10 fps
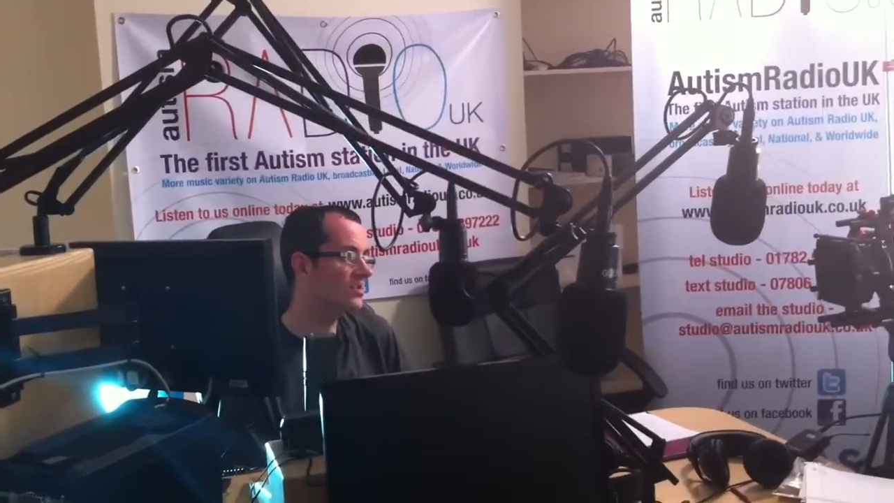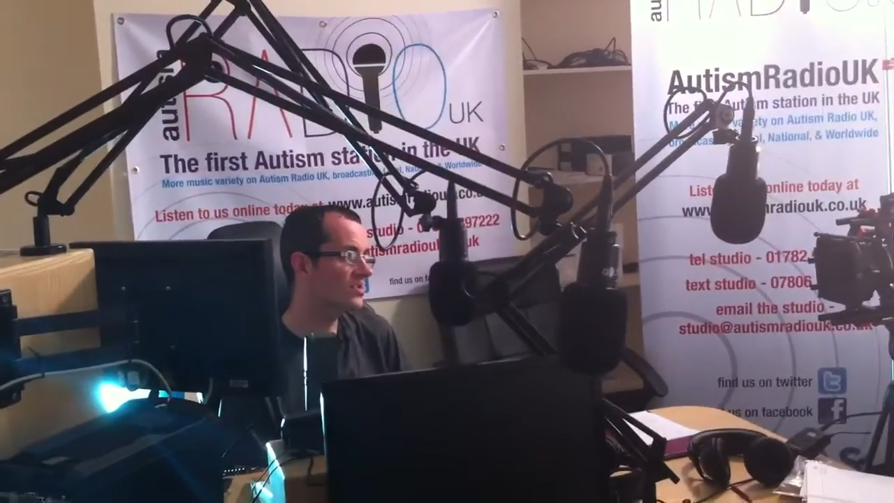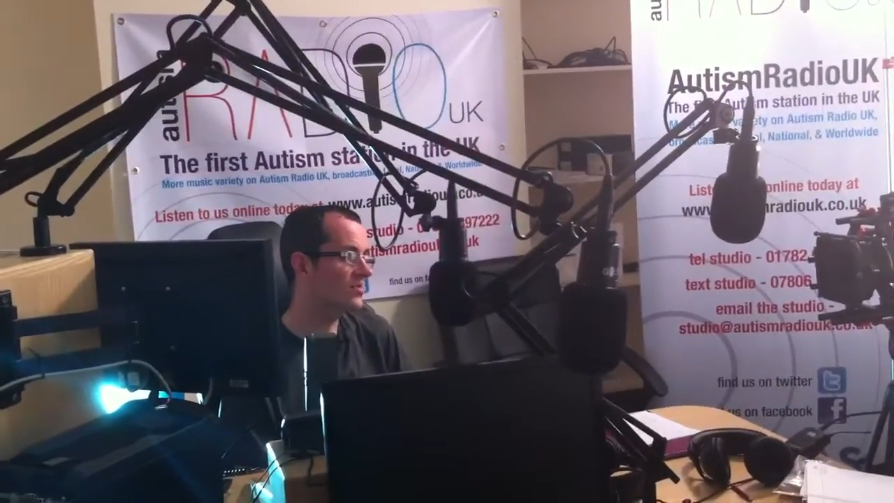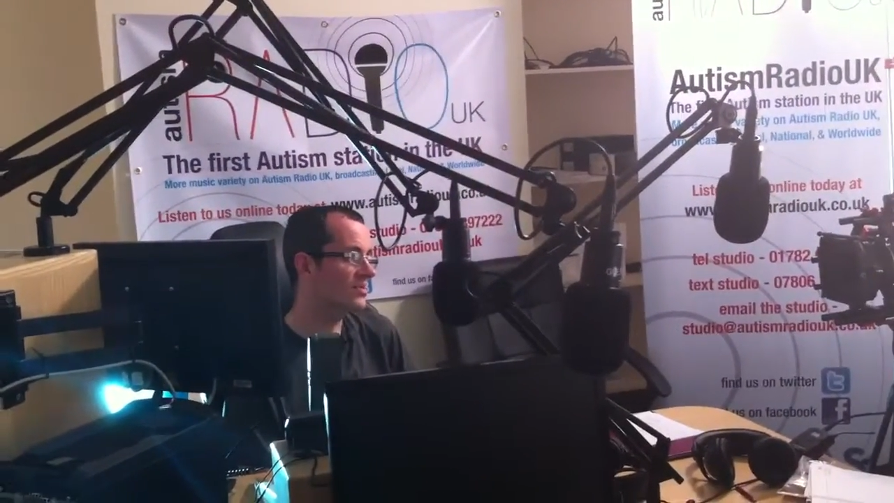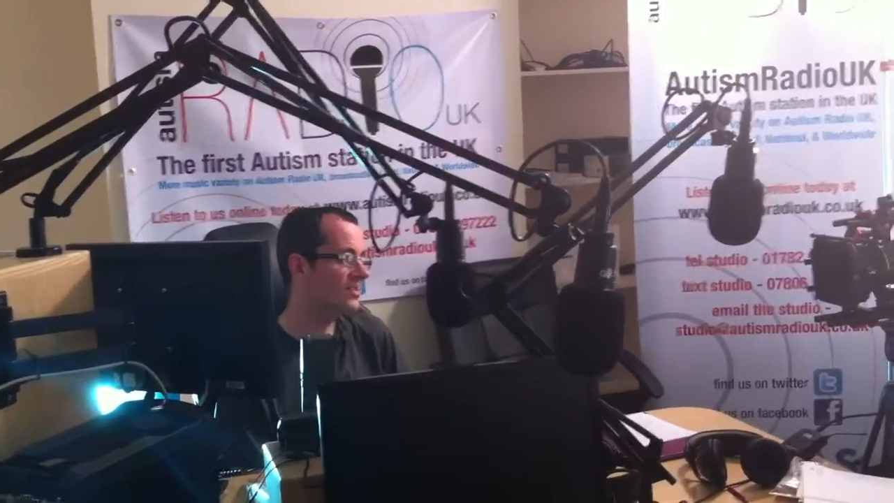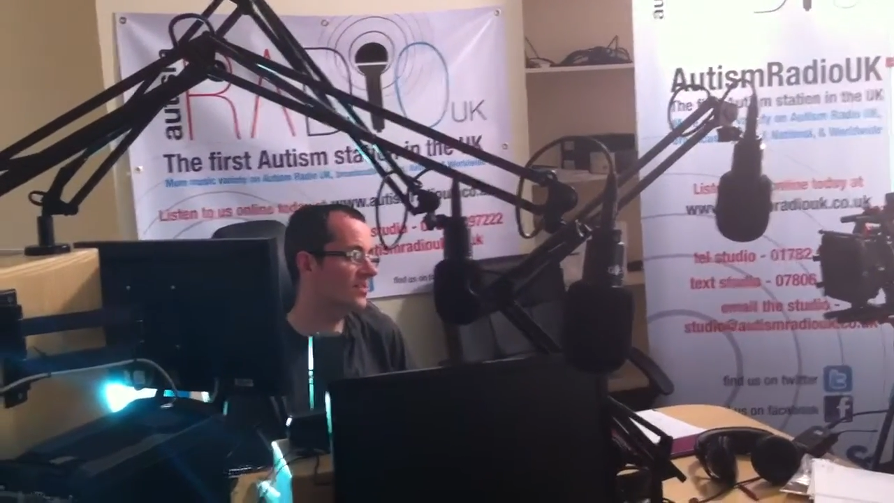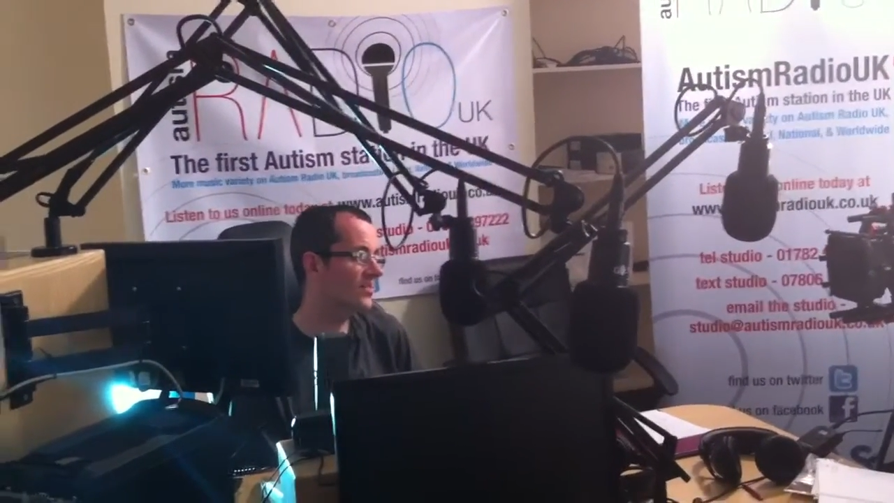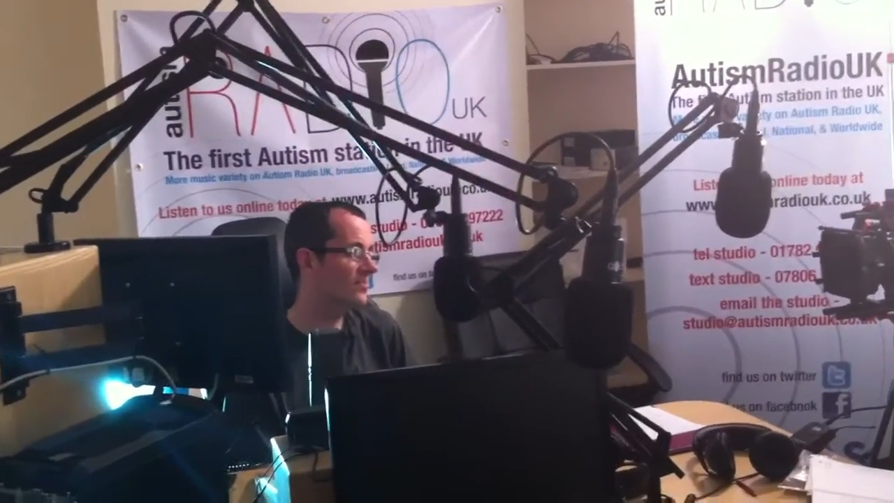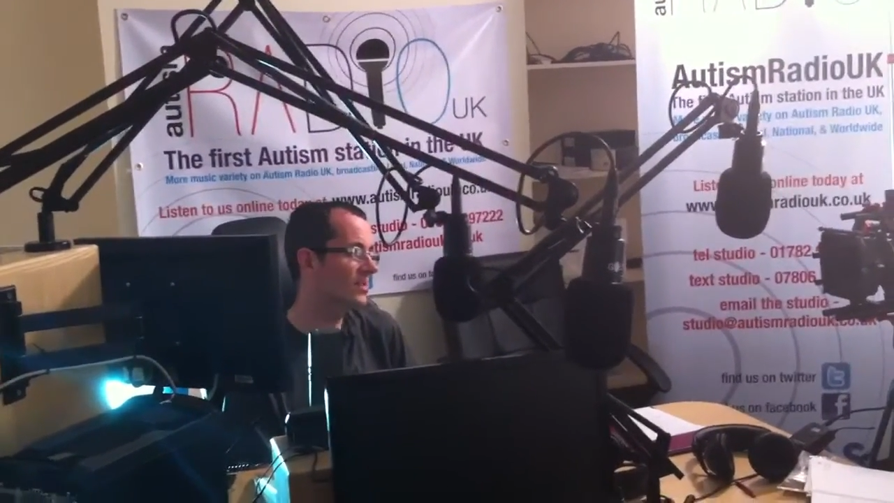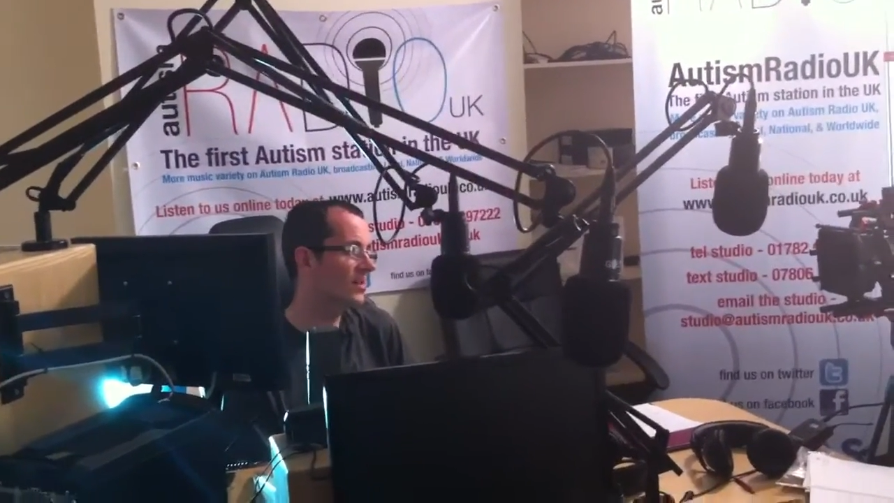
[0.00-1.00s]
So it's
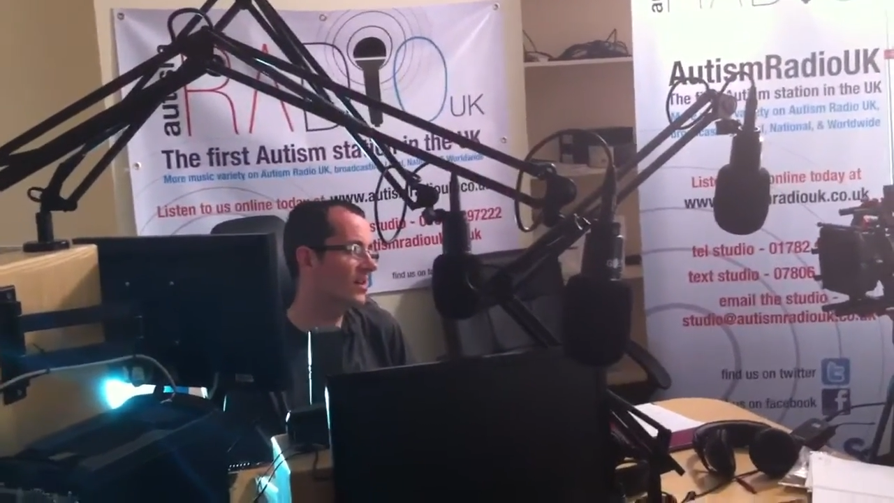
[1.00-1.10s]
given